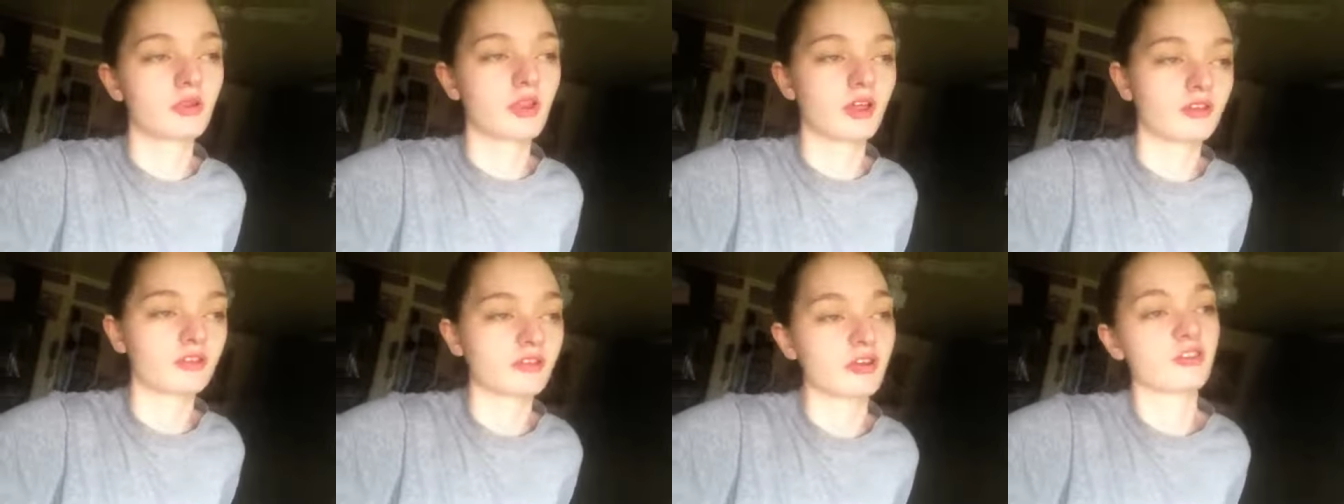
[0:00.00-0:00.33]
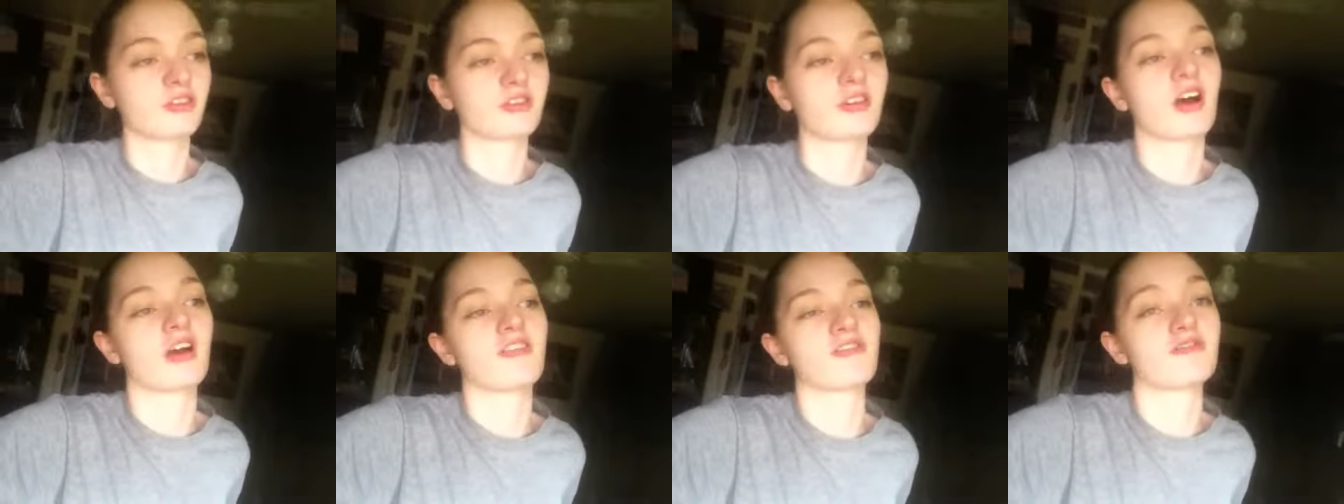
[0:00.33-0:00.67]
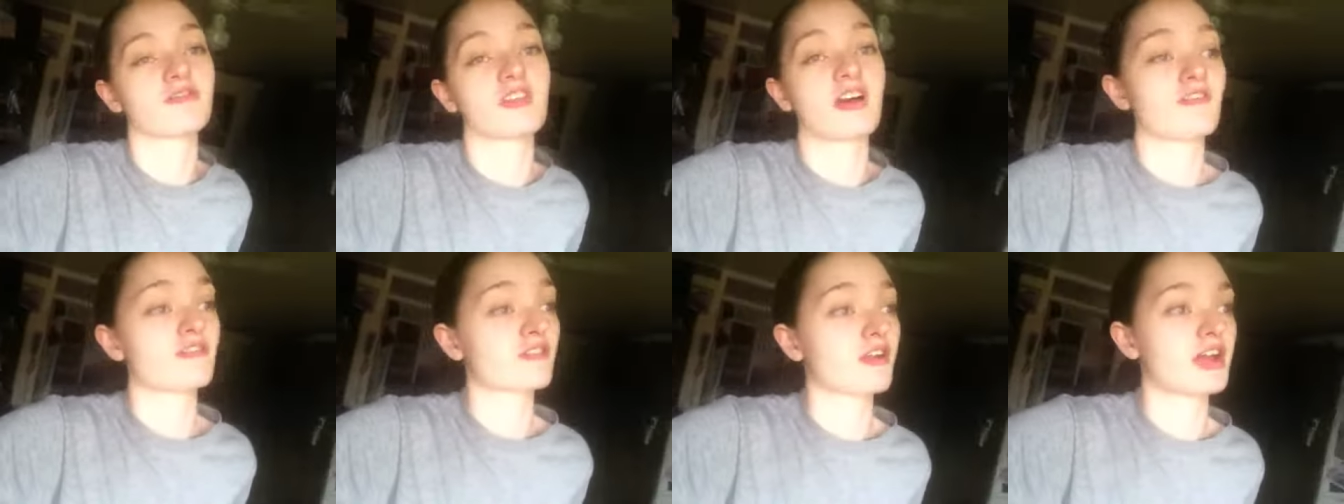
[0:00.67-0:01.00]
but that's because
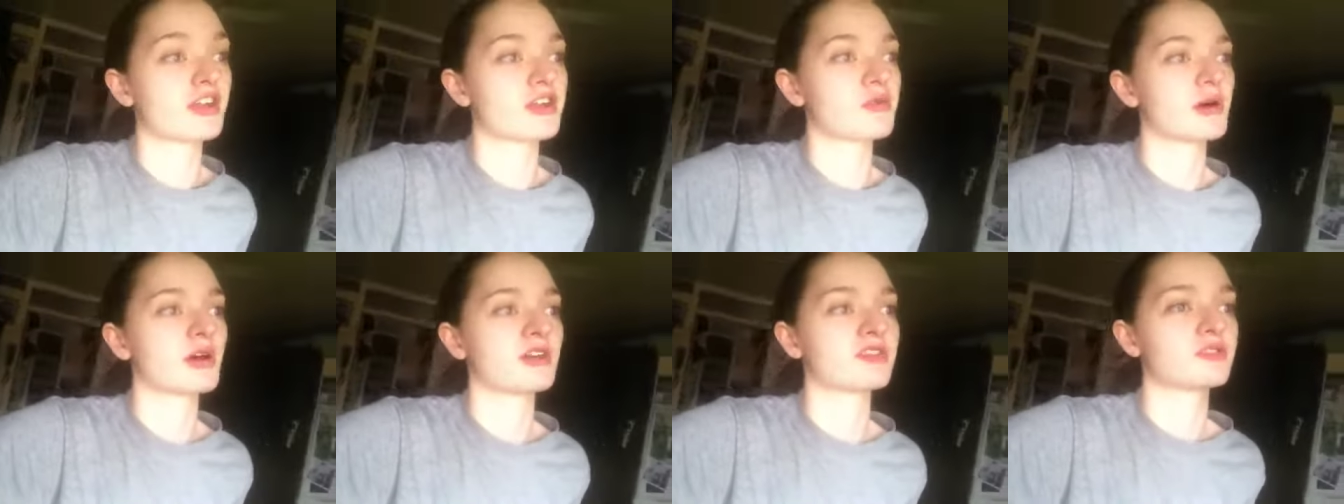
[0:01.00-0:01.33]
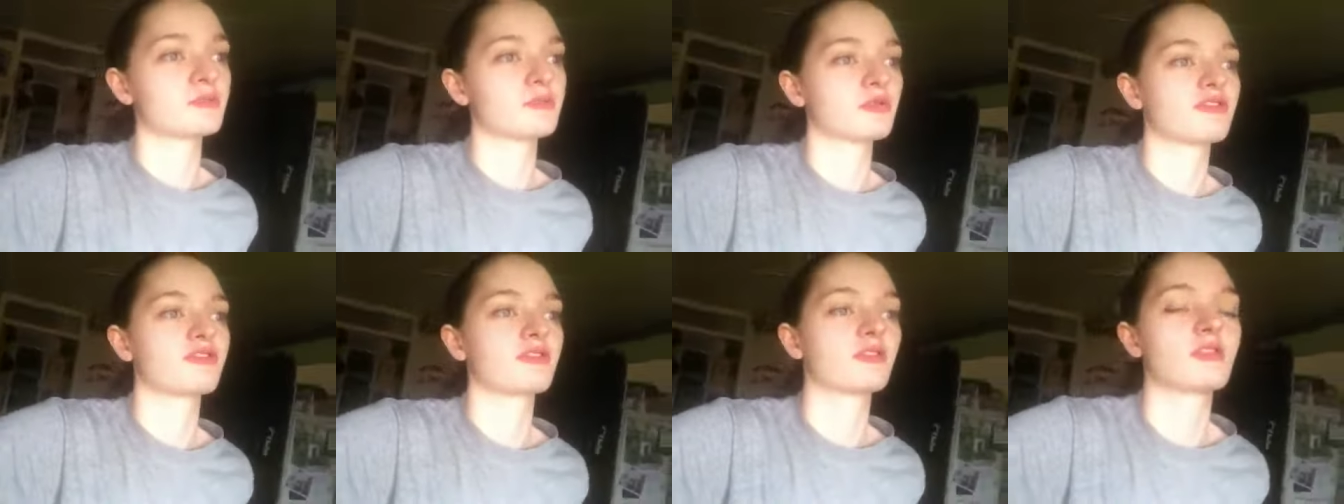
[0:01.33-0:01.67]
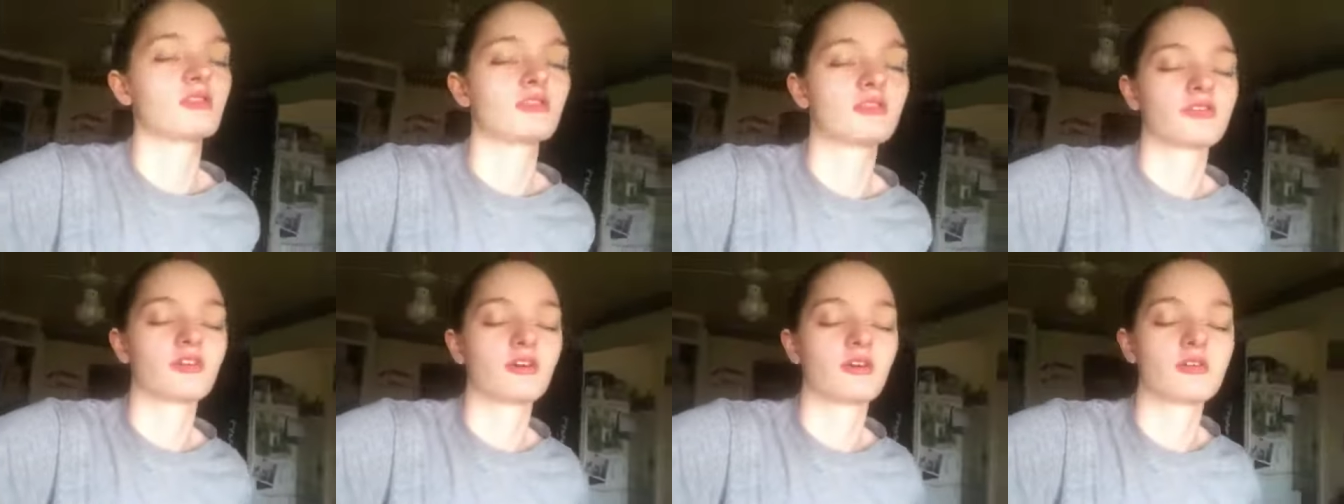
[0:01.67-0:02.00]
I've never animated
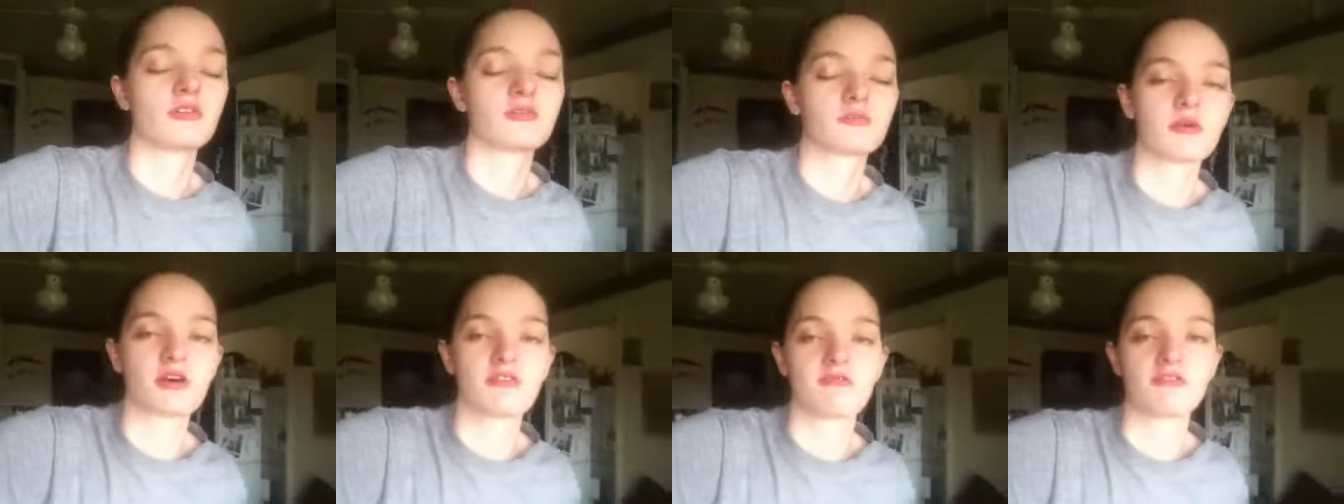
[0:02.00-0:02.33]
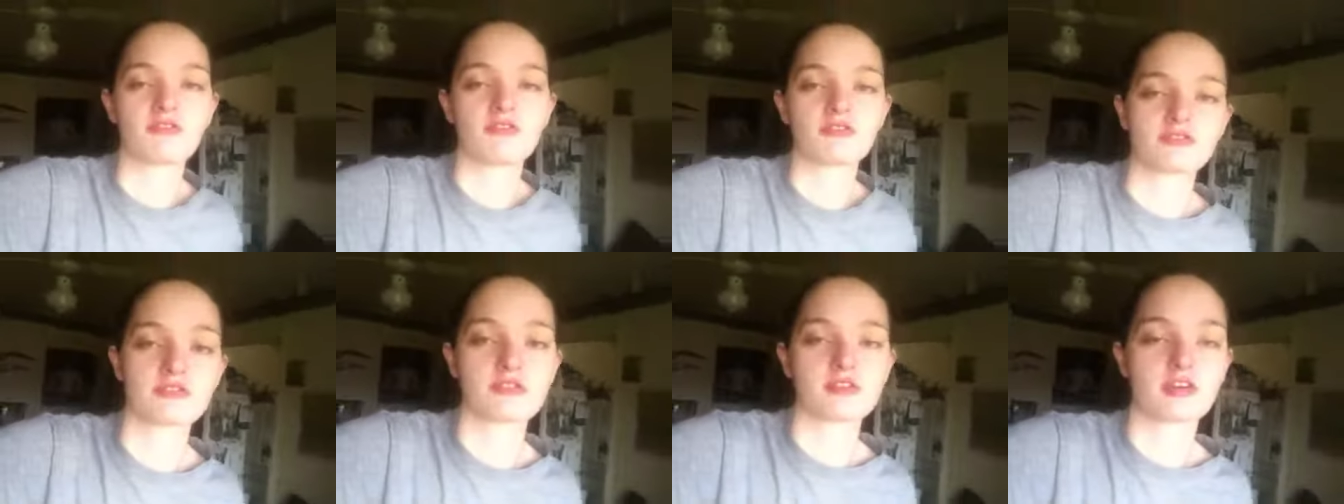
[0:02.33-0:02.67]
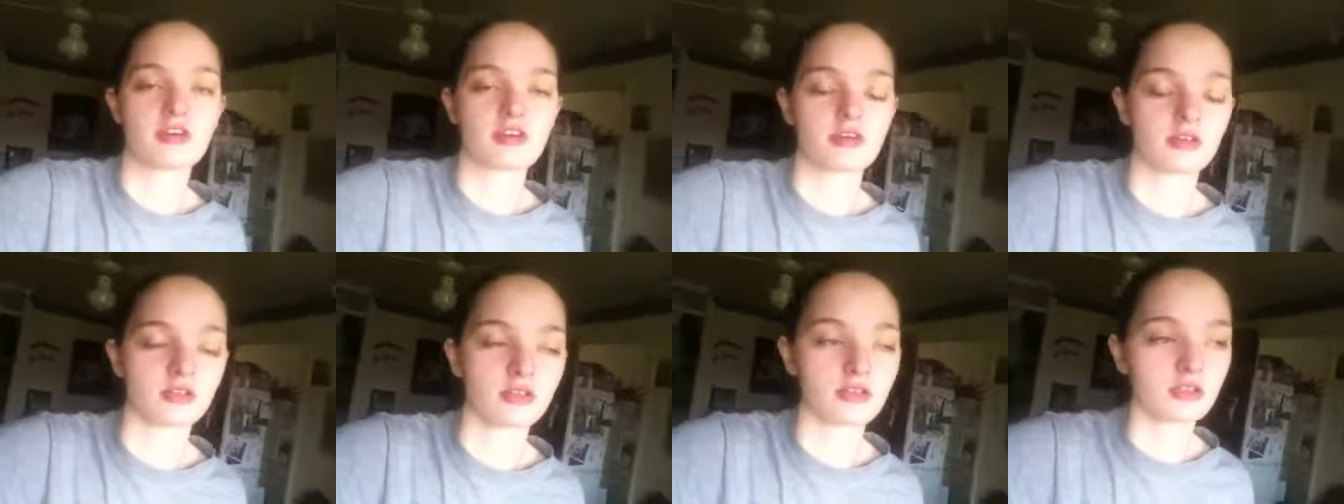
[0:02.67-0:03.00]
before, so it's my first
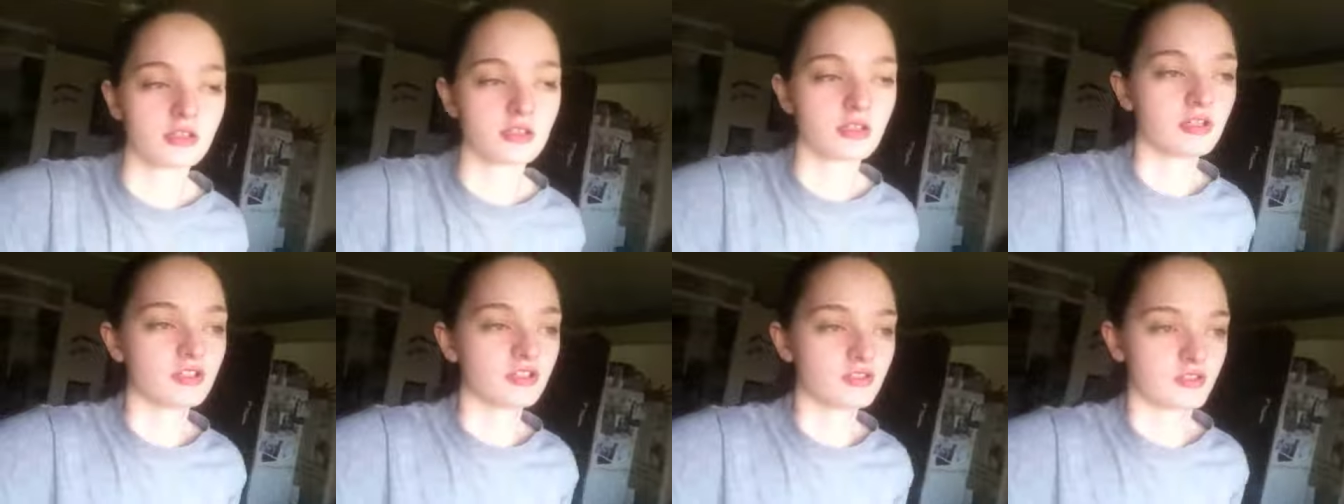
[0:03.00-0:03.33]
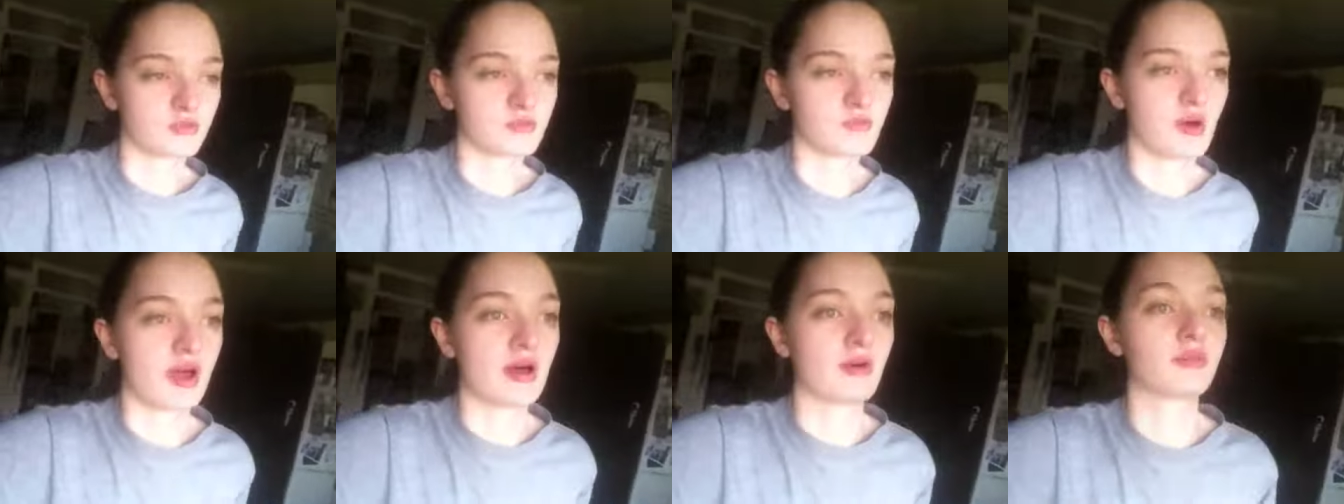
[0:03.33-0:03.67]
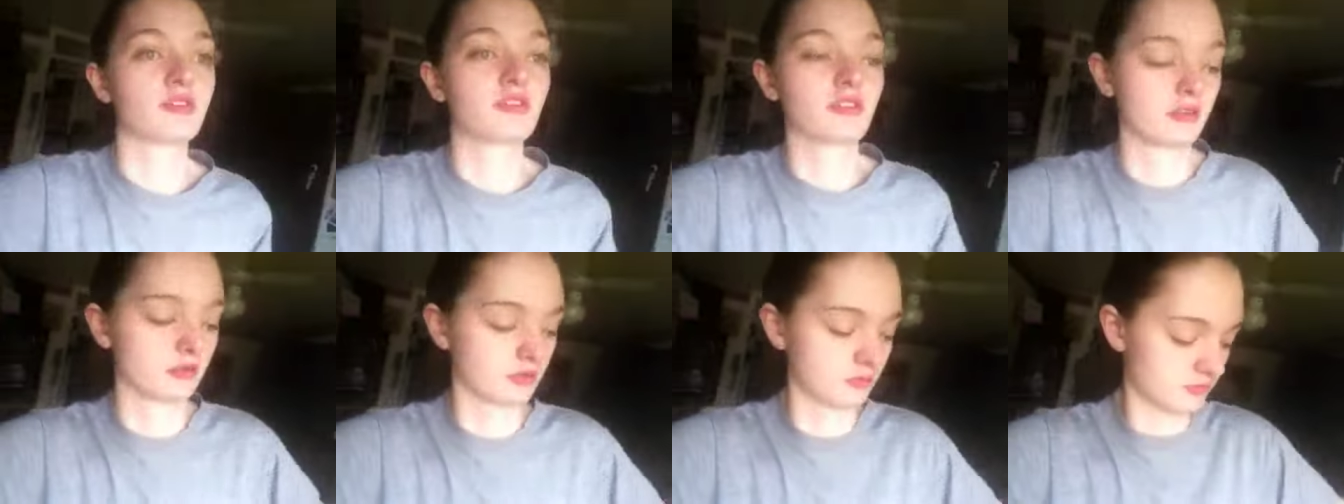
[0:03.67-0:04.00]
thing, so it's
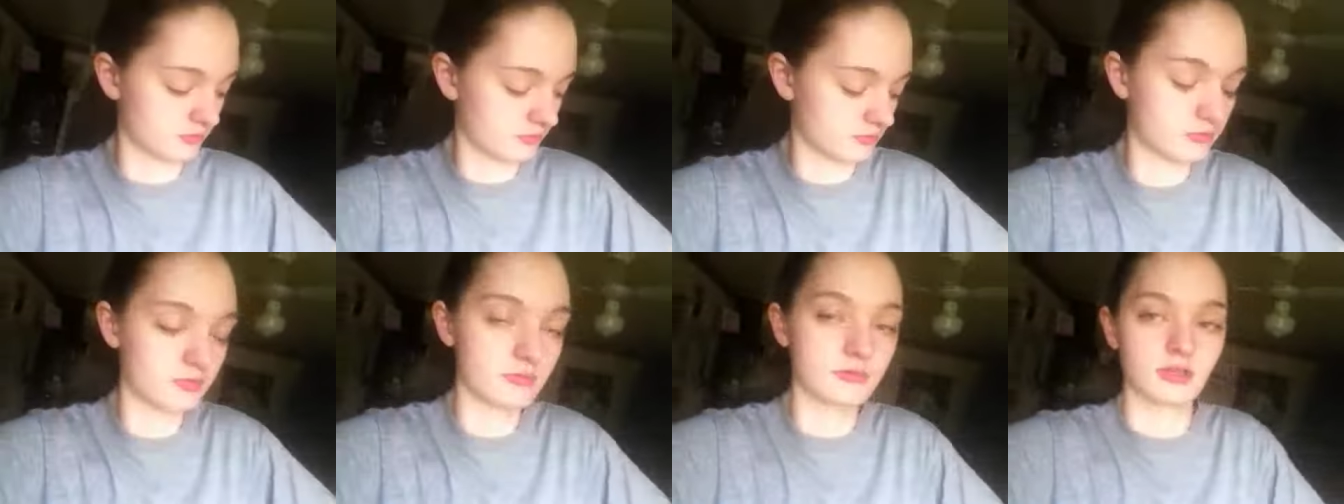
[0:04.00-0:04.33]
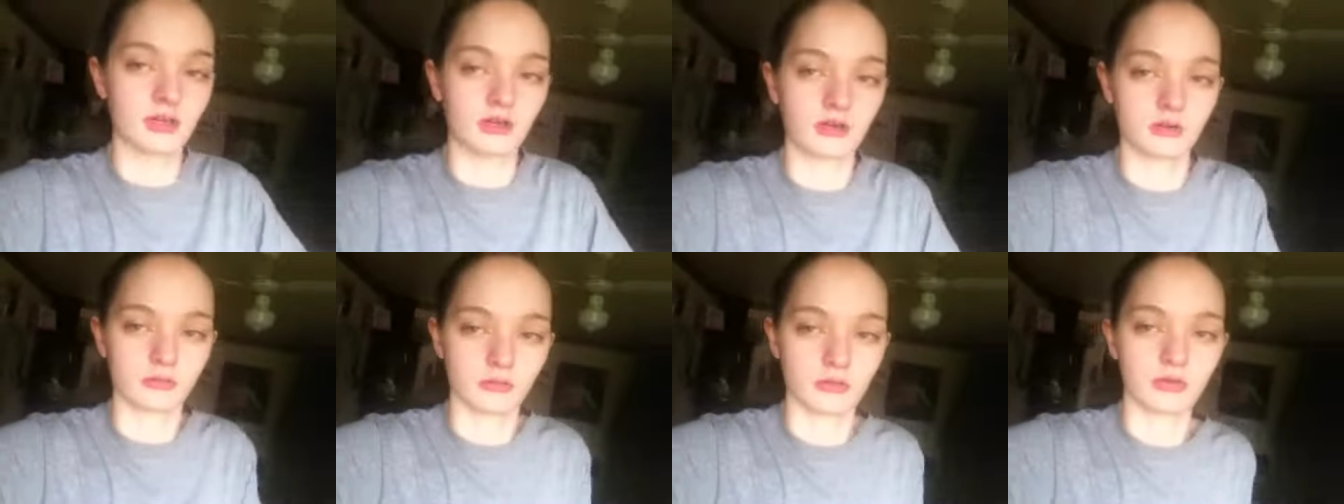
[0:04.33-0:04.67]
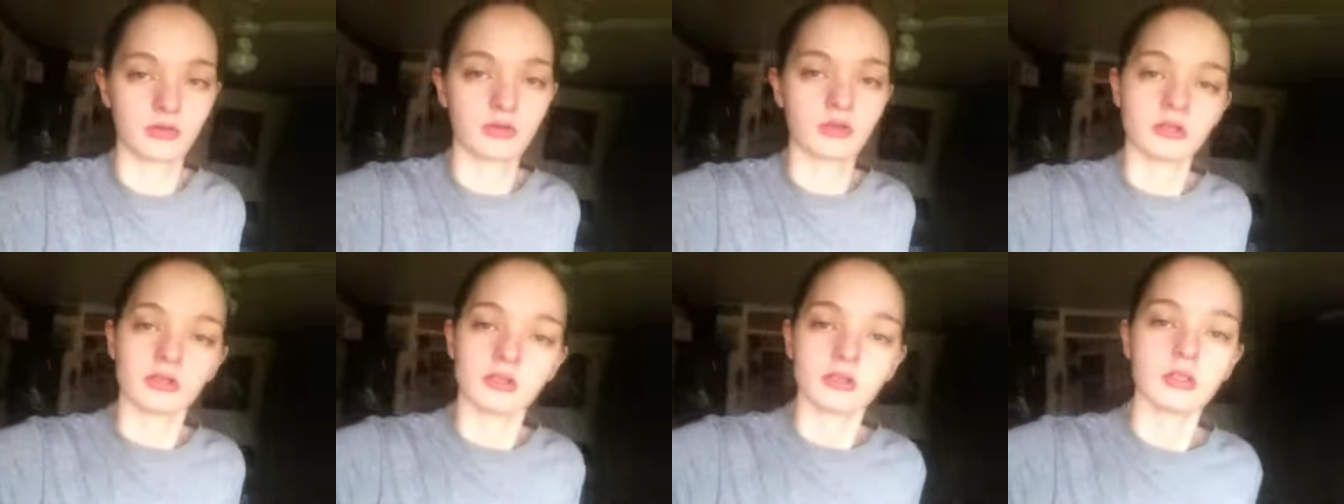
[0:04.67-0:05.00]
bound to look
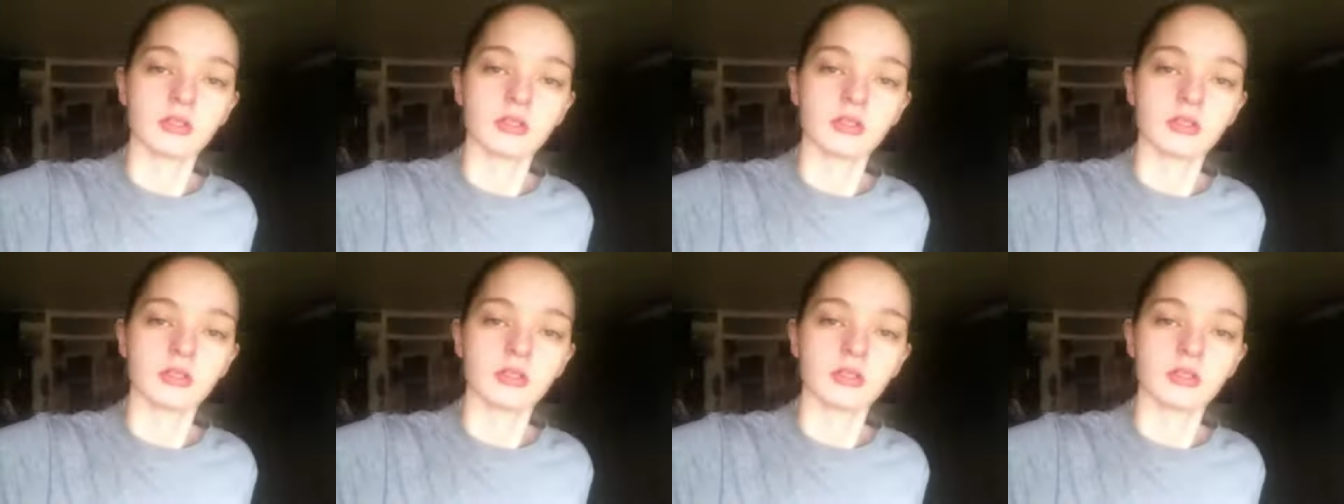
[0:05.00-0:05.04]
terrible.